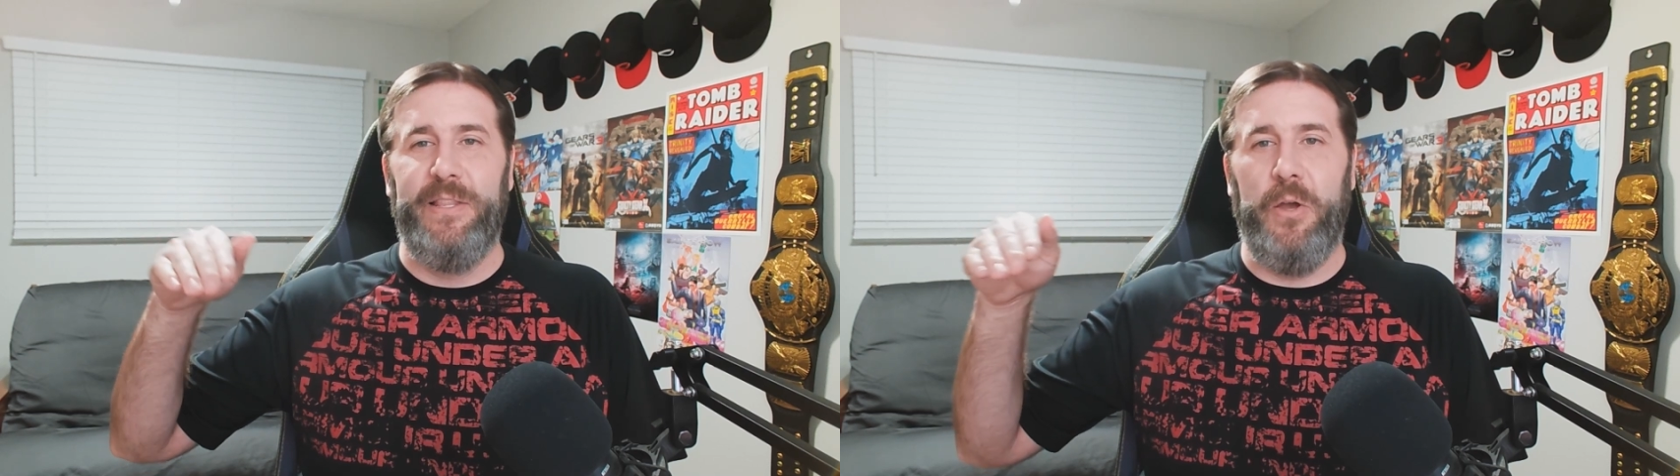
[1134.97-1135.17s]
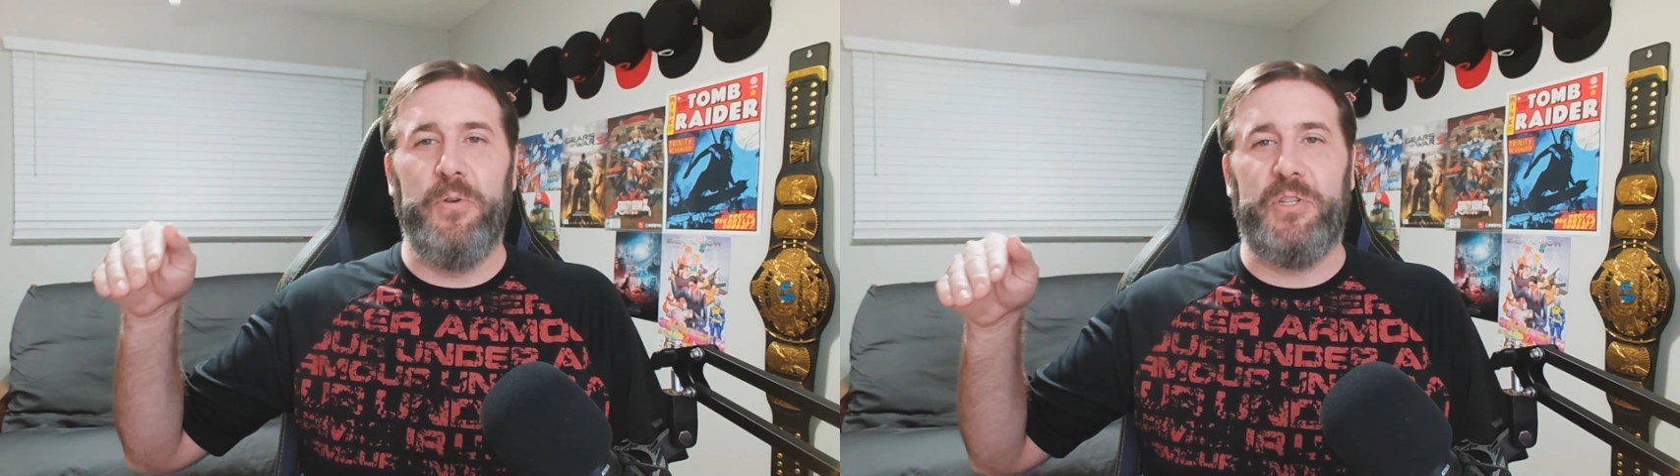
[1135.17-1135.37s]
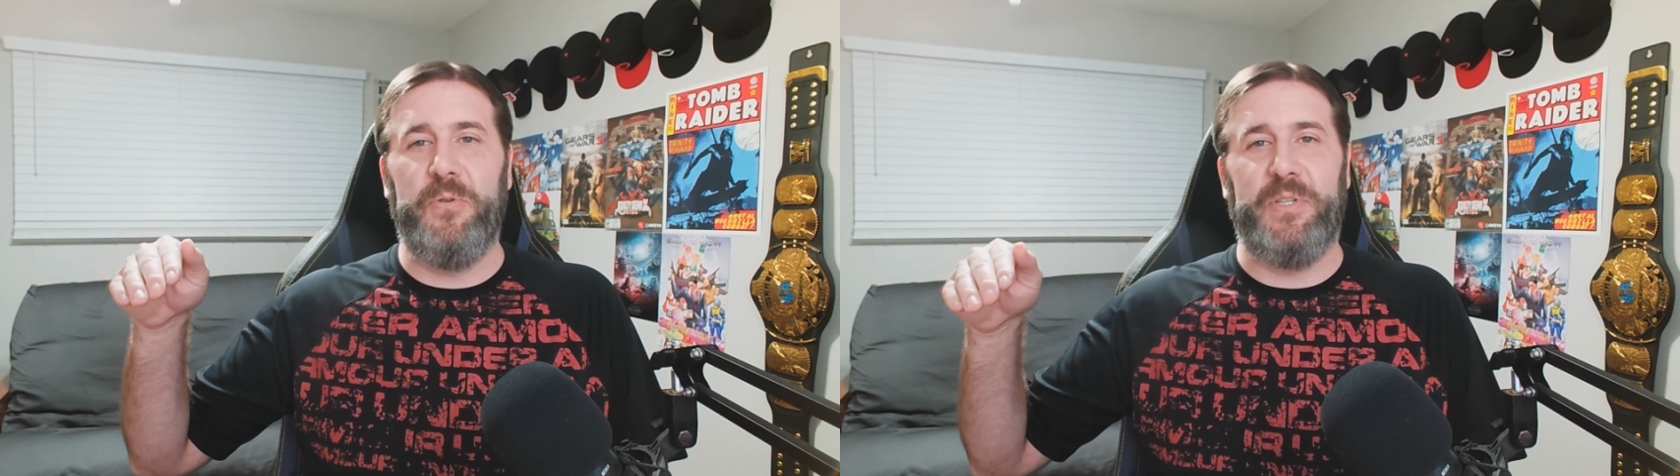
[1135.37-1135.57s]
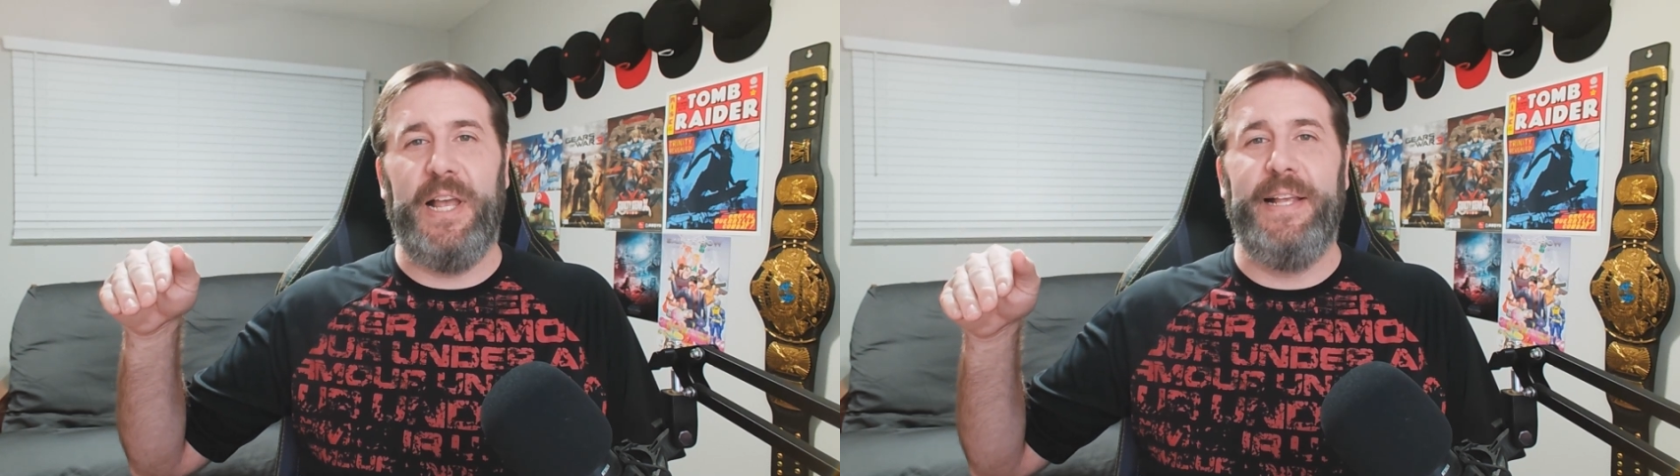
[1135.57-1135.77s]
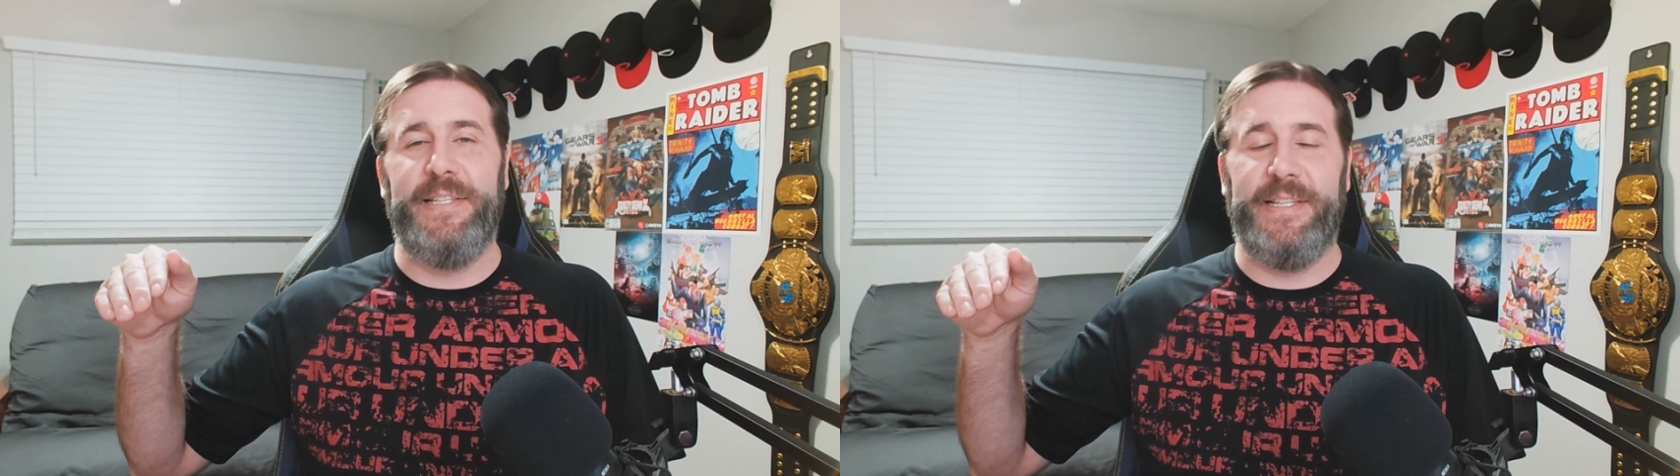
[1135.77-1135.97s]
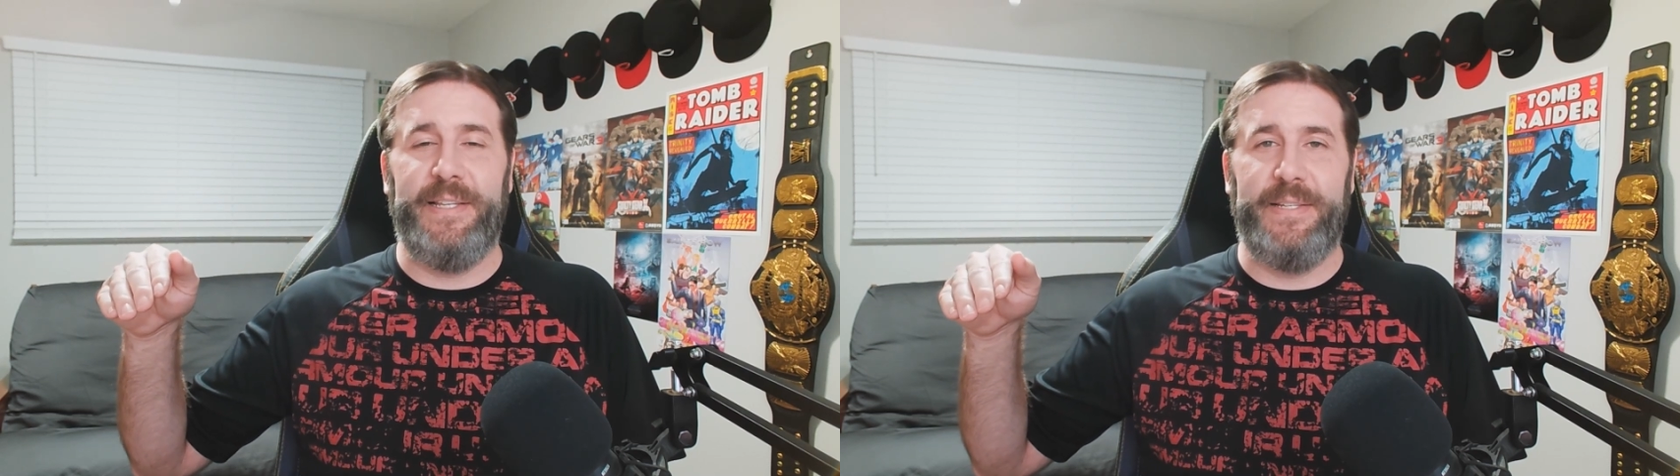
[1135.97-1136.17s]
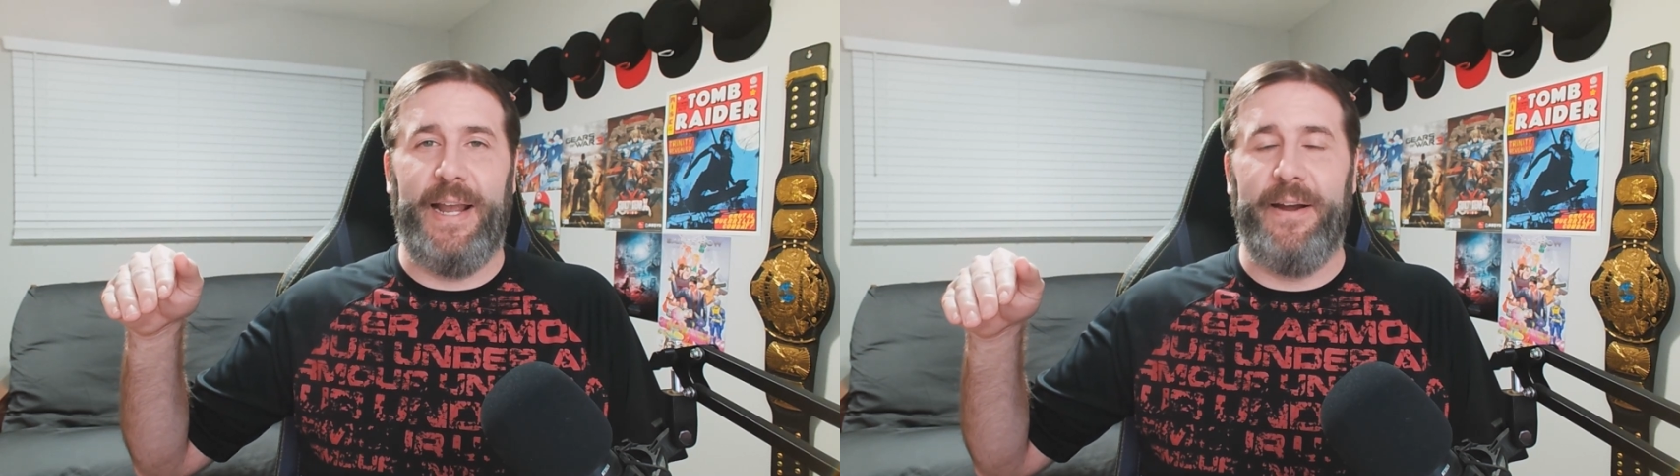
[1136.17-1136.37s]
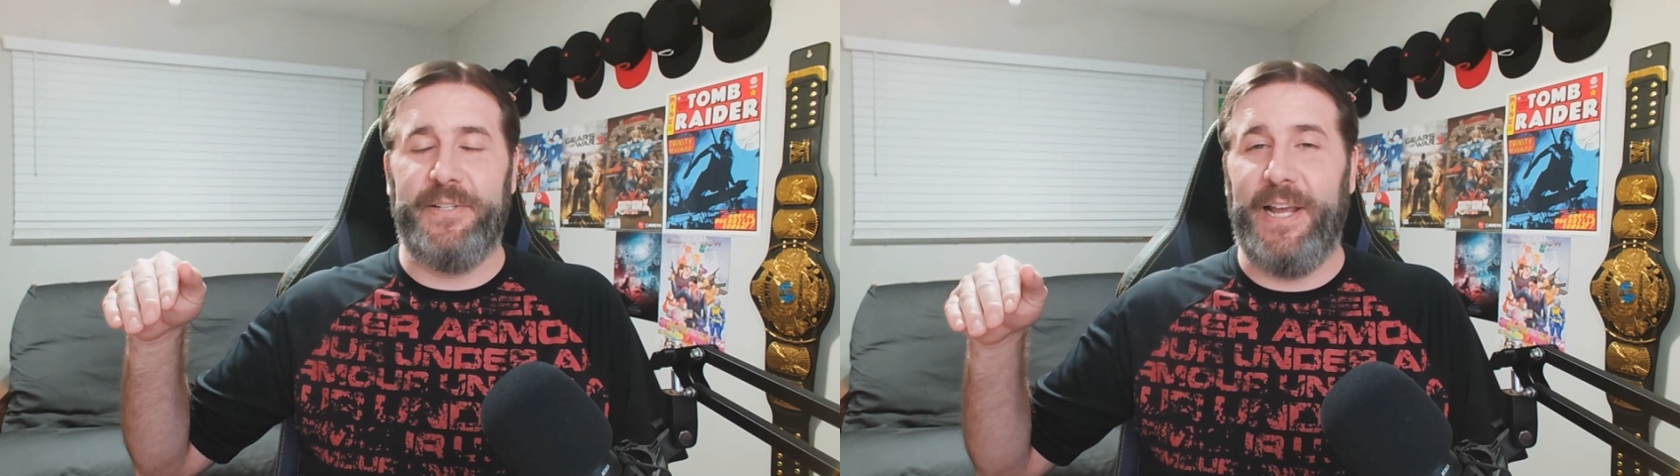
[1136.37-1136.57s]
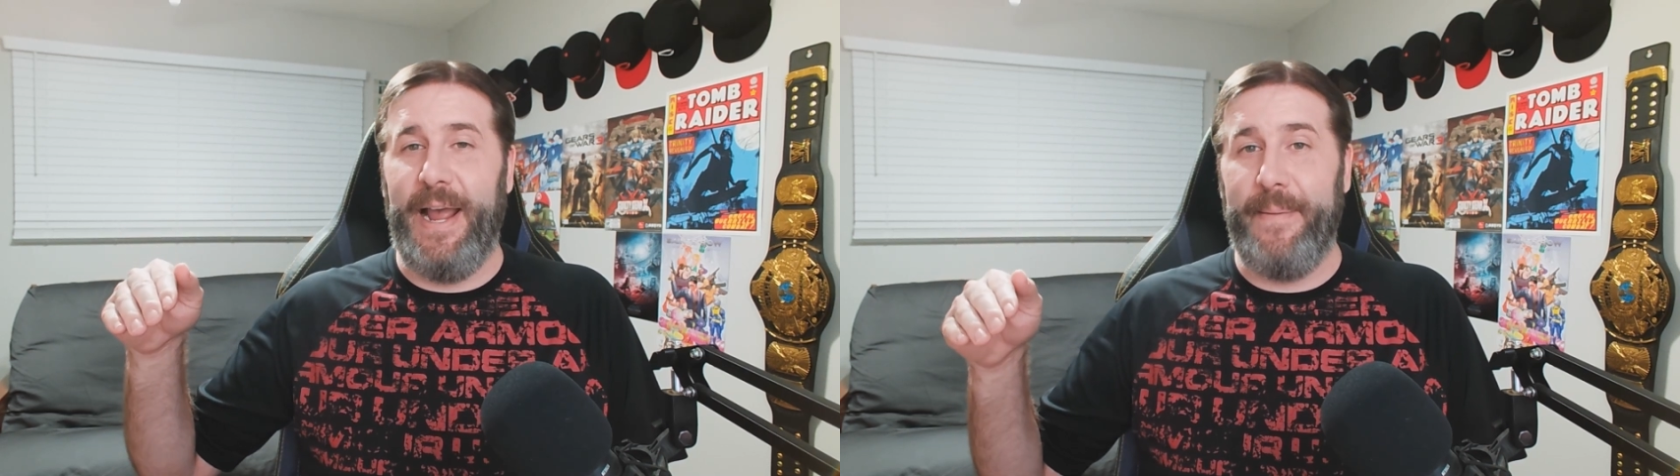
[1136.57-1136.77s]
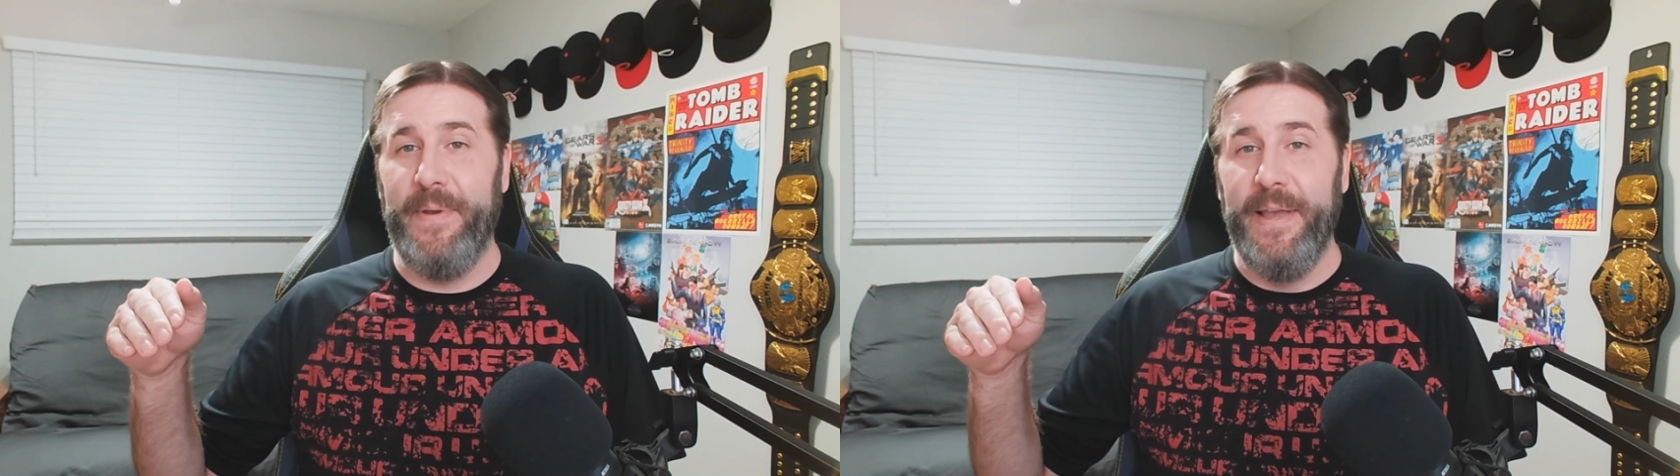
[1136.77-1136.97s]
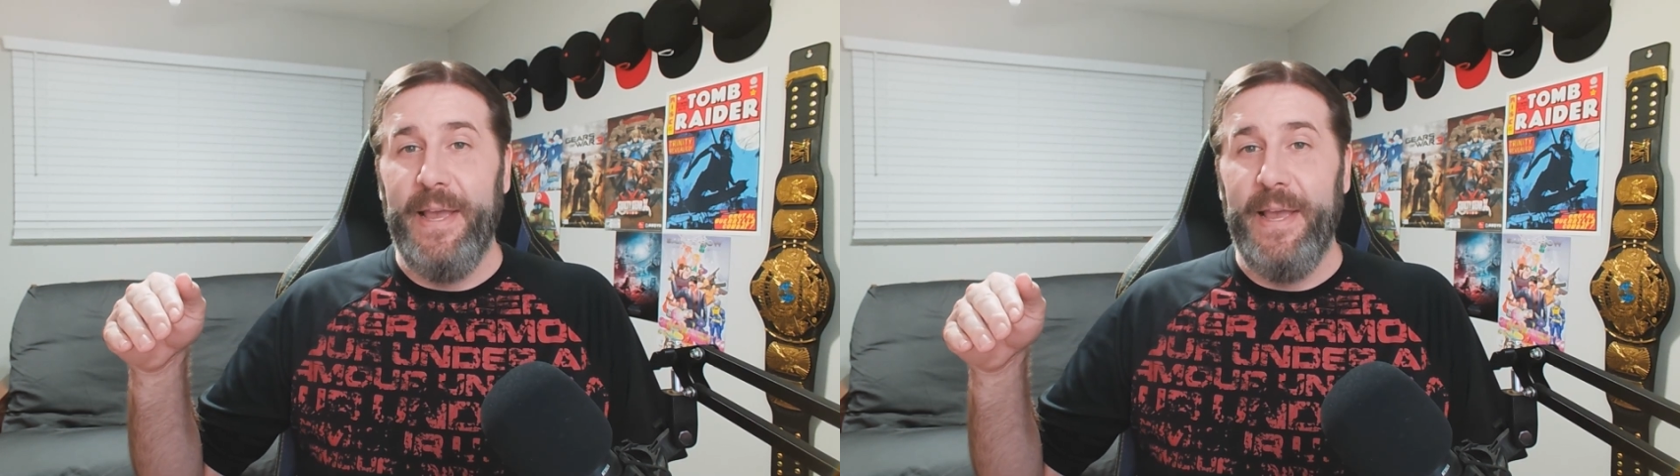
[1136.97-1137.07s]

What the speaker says: those two sides this entire time.